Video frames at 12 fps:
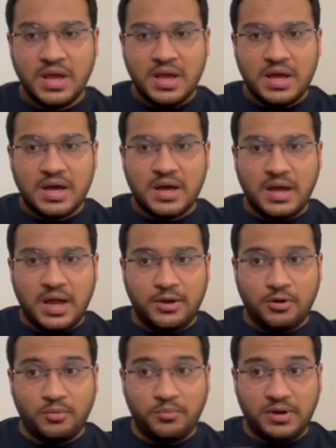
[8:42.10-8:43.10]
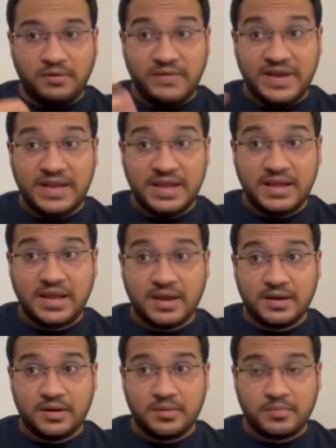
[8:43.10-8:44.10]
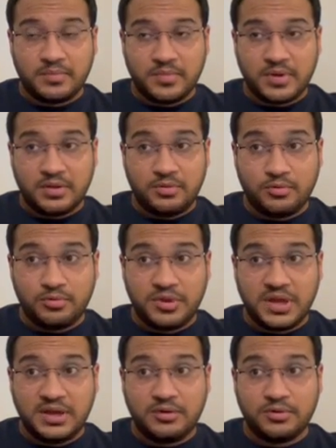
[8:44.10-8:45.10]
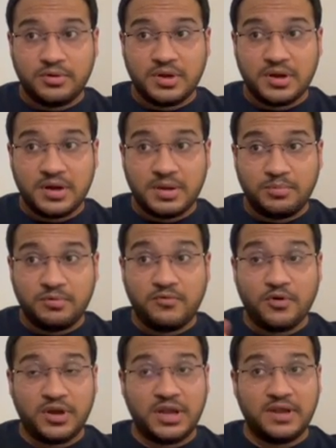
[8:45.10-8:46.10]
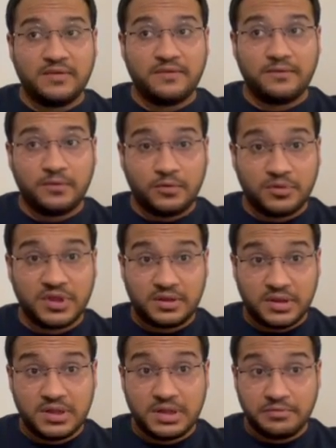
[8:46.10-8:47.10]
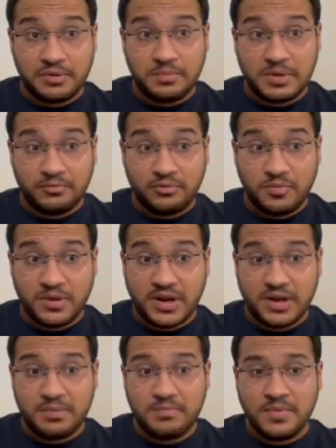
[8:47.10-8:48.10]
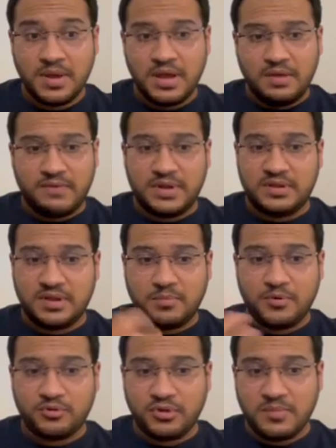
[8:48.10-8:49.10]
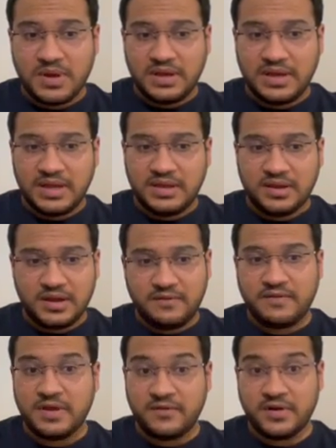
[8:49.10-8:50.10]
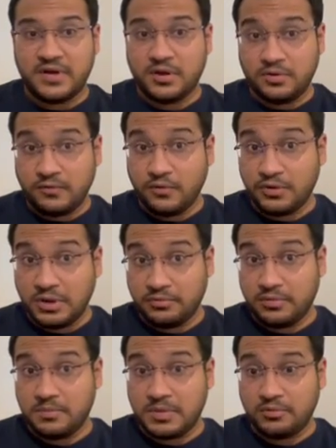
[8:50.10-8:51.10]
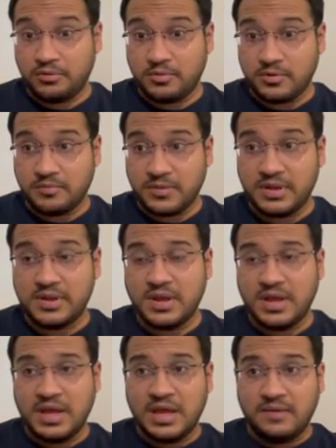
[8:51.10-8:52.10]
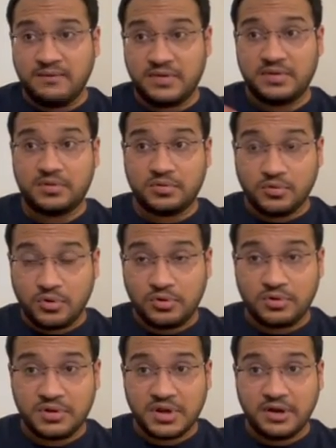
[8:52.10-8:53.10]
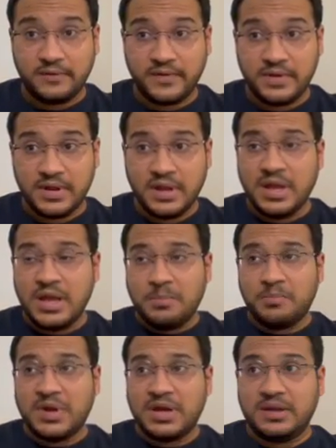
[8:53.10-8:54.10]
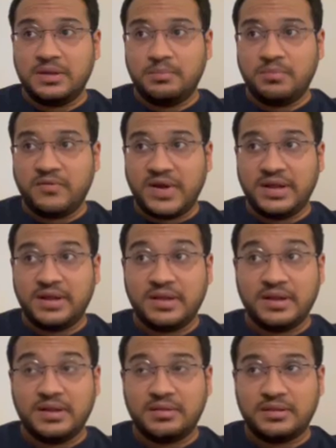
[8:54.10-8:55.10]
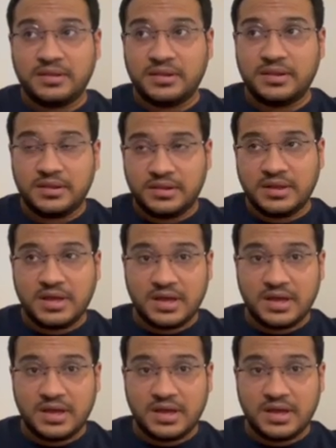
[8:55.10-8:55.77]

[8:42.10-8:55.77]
a normal VTE associate could earn up to 40 to 60,000 pounds per annum, which is approximately 3,500 to 4,000 pounds per month, which is good to start with. But provided that this